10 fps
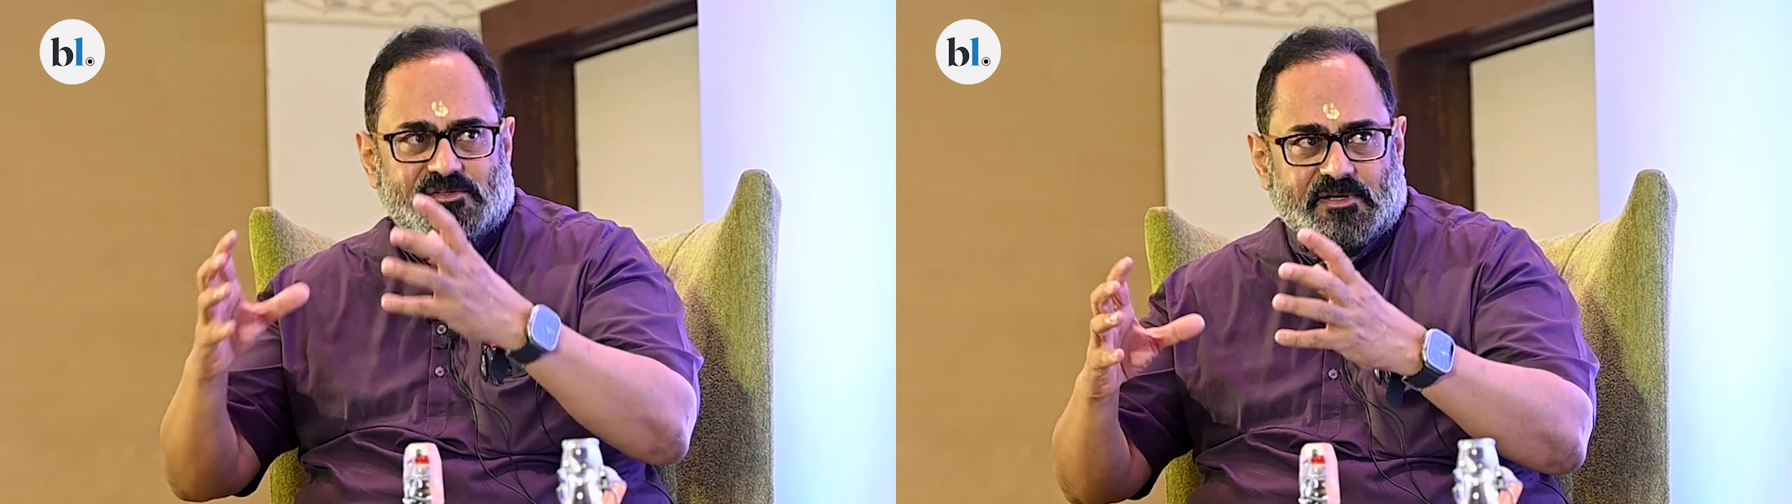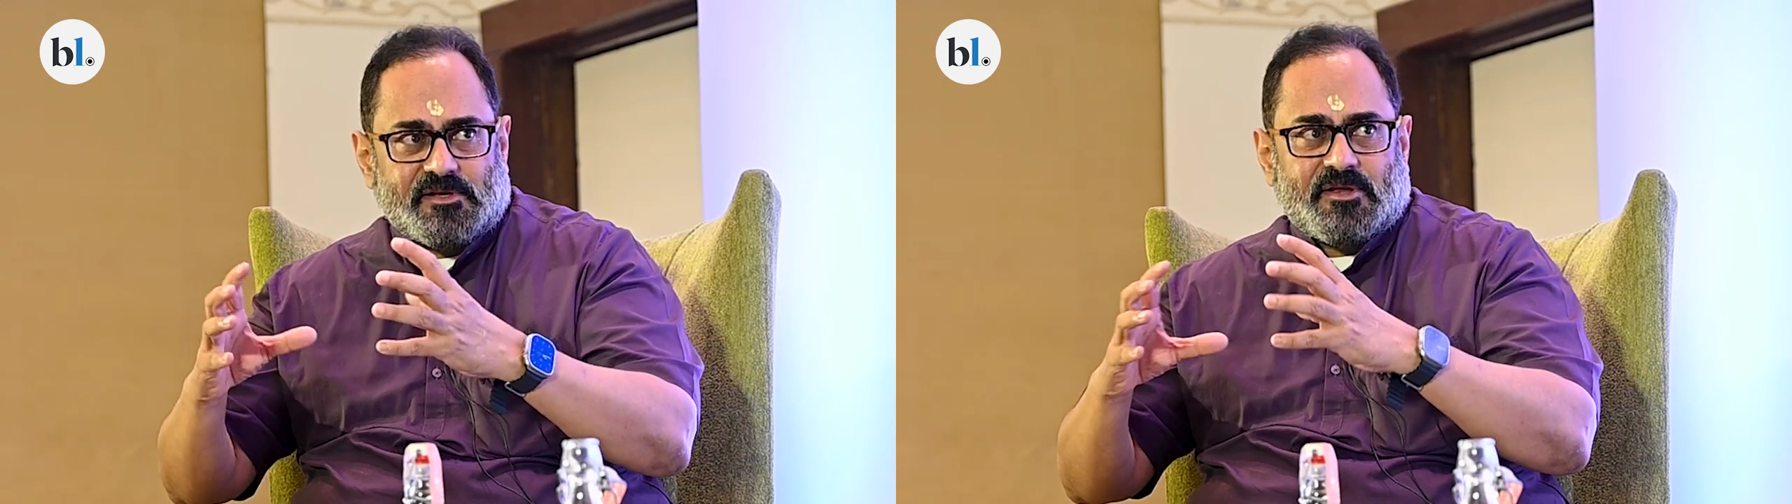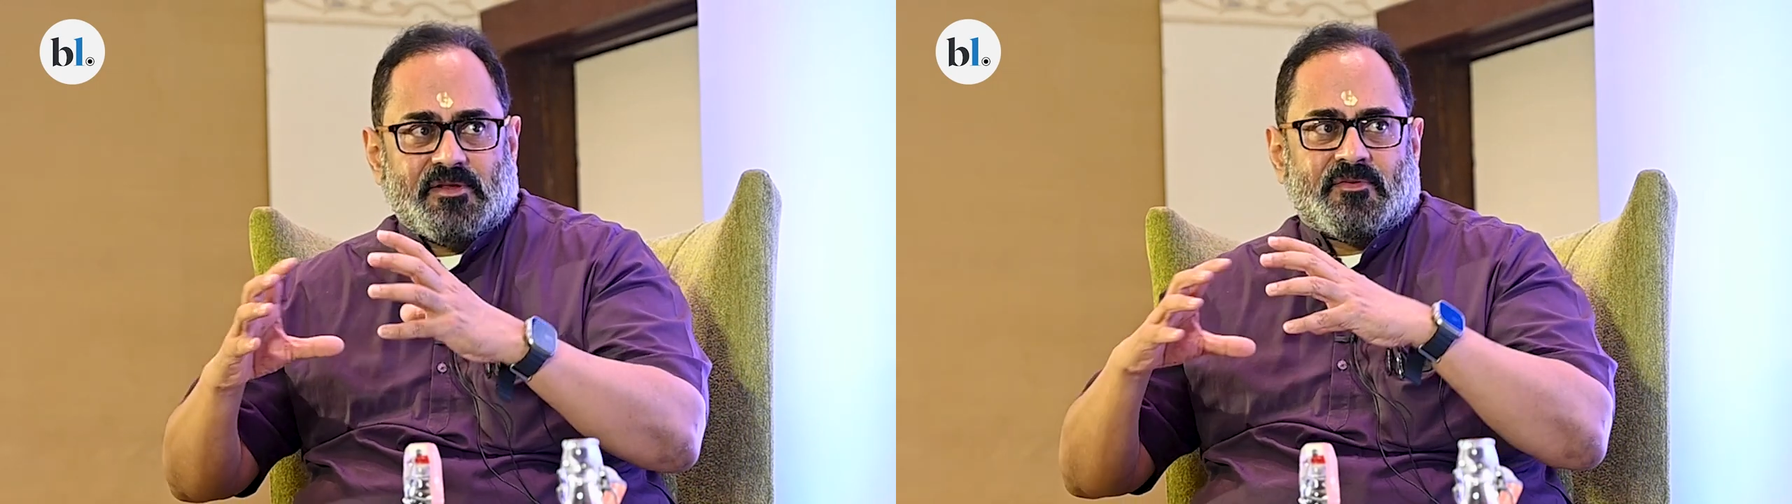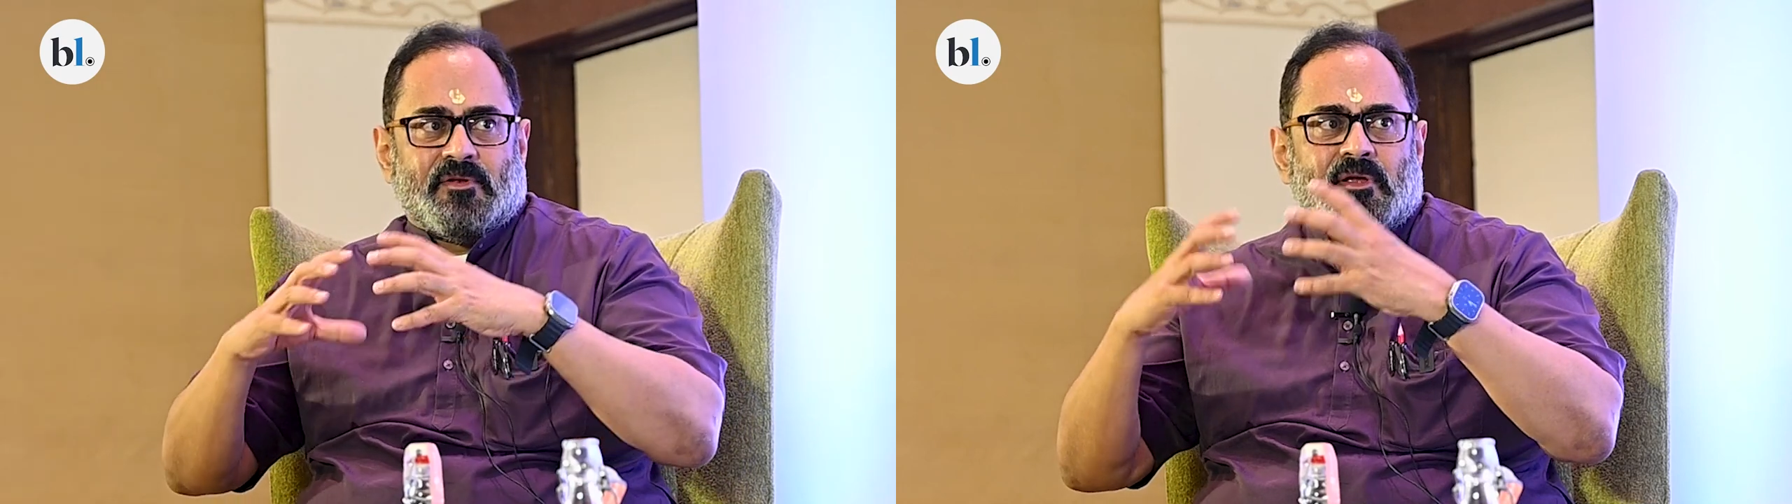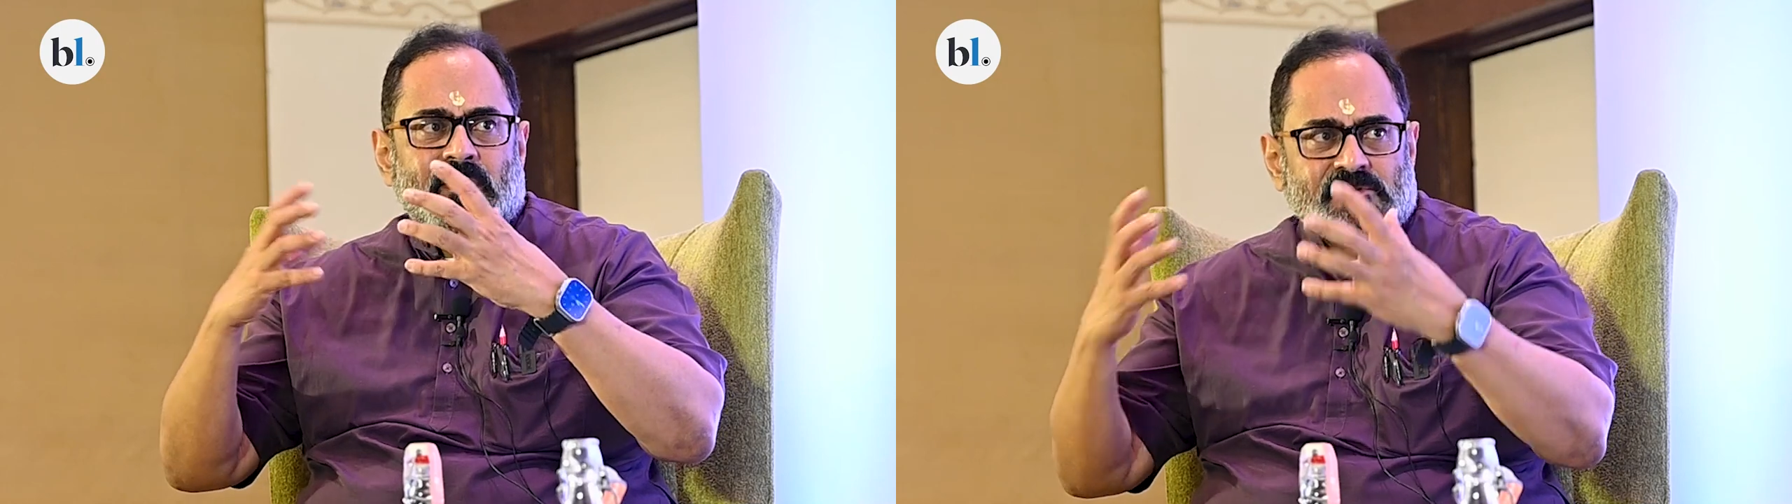secretaries
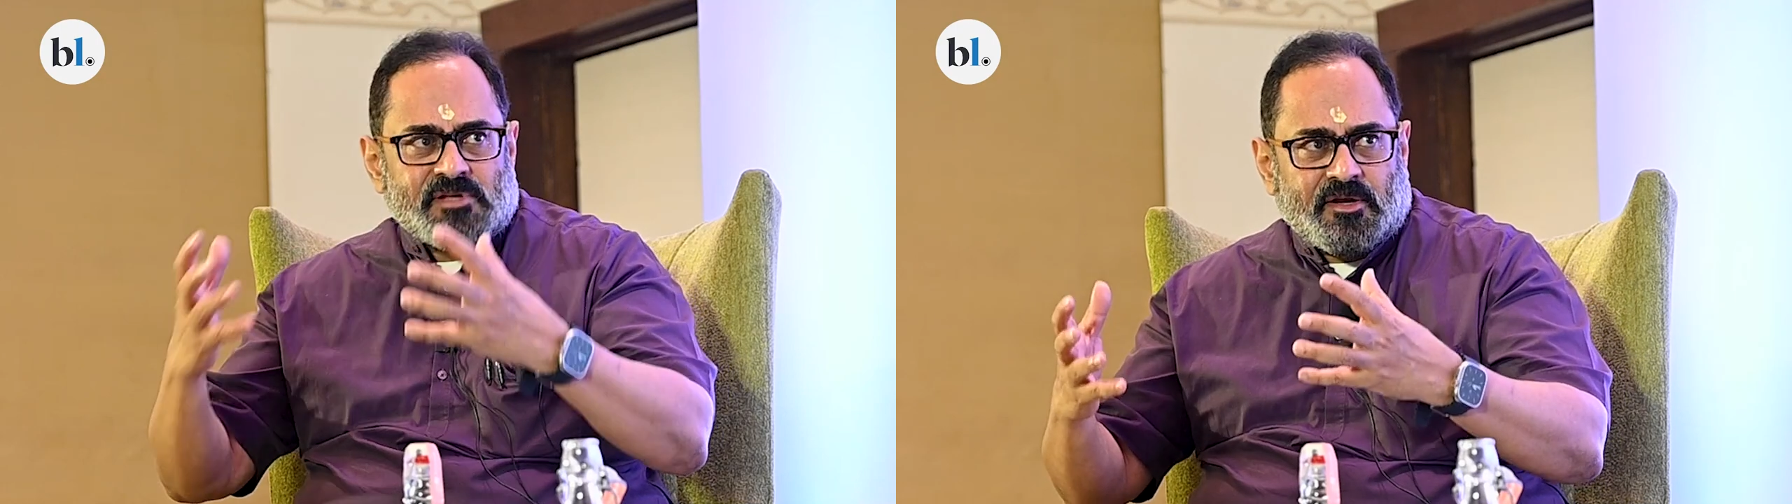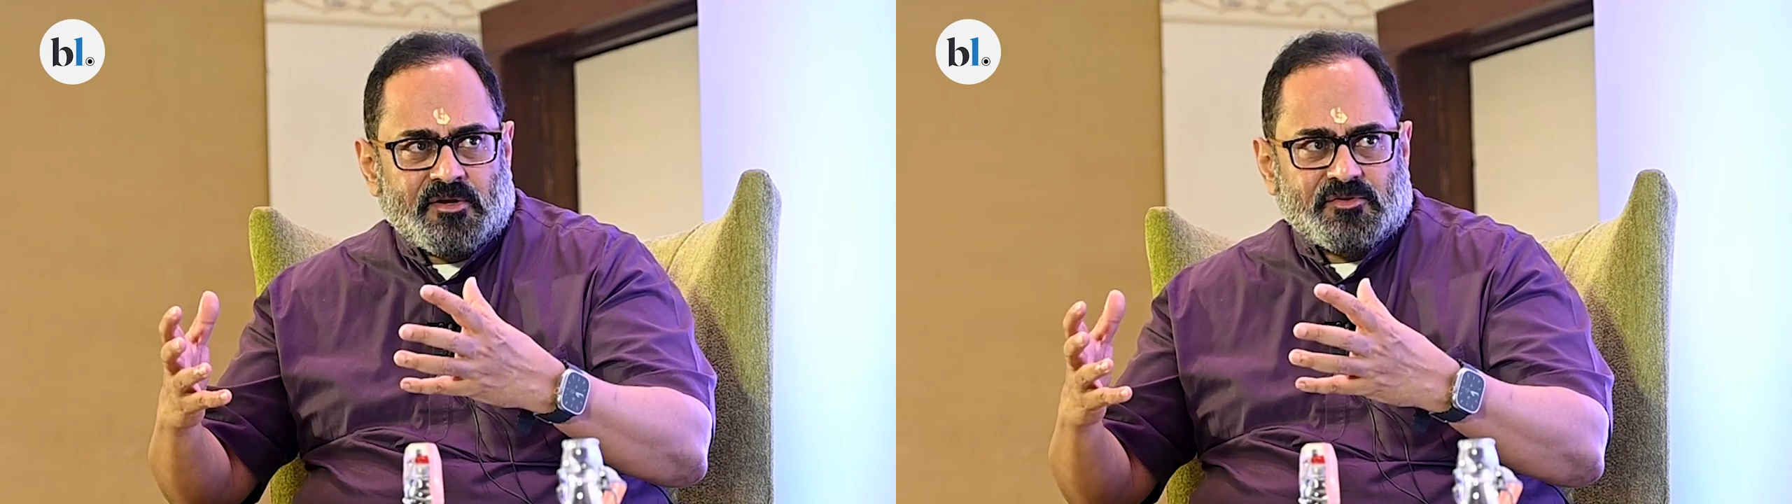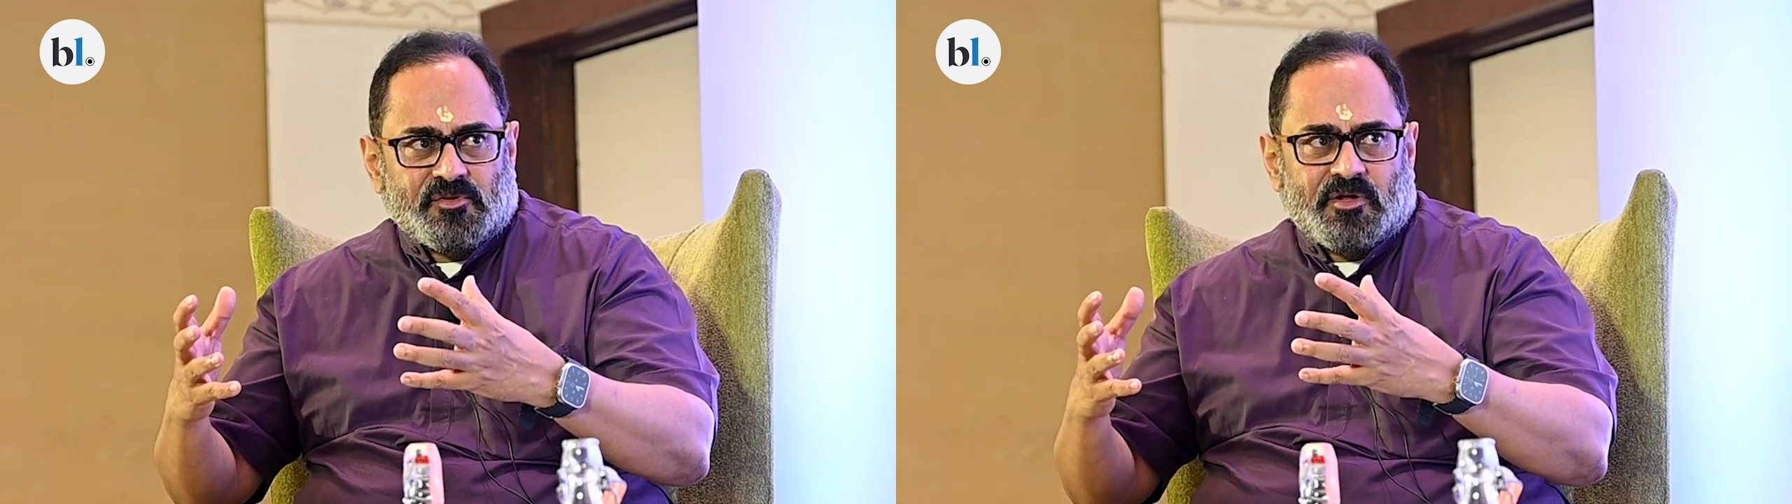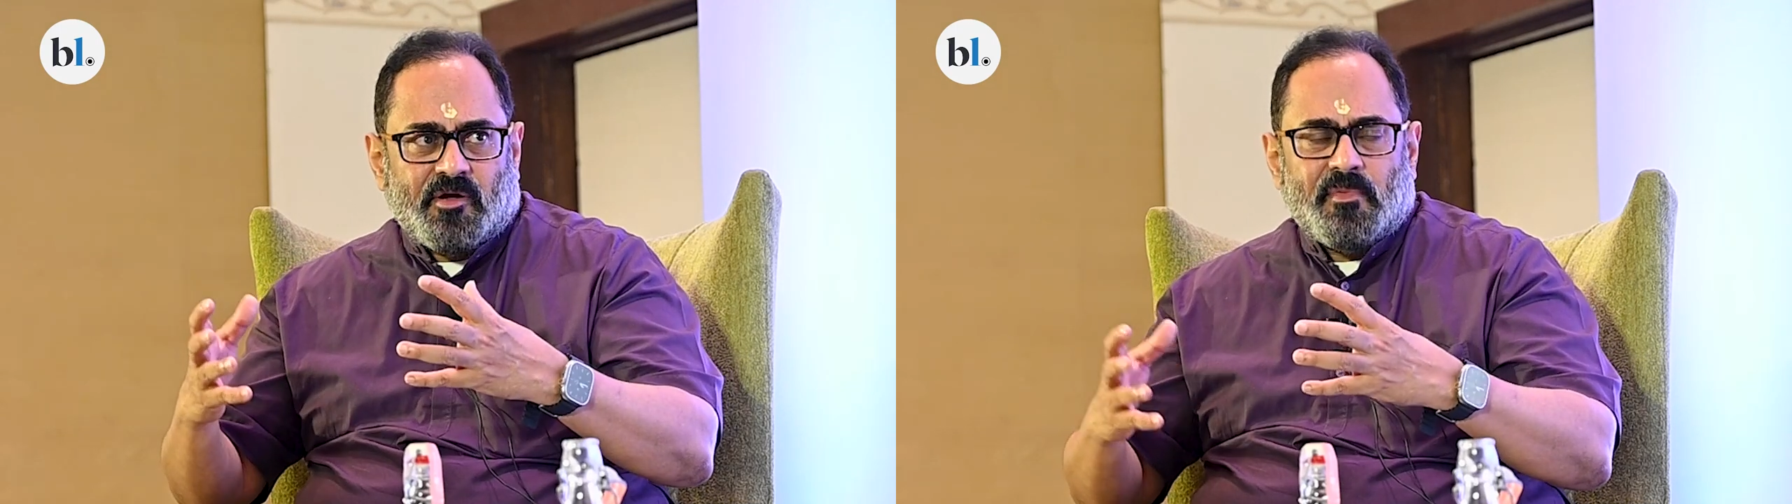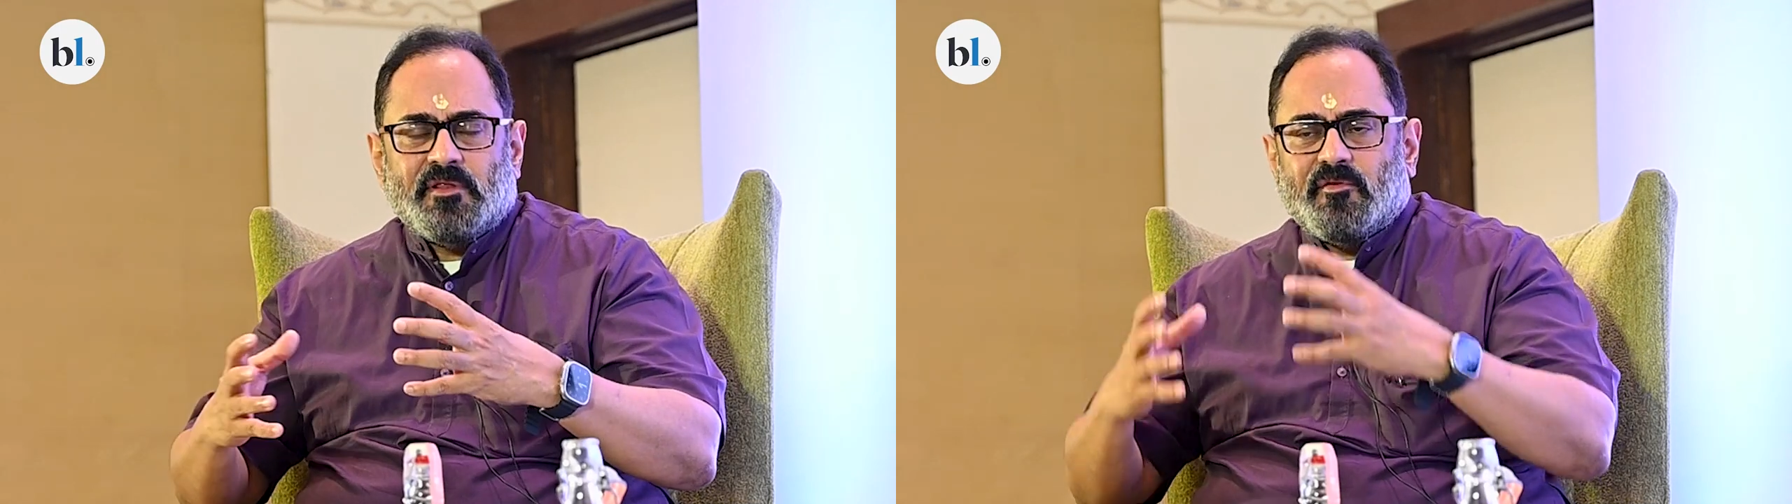and secretaries of the government.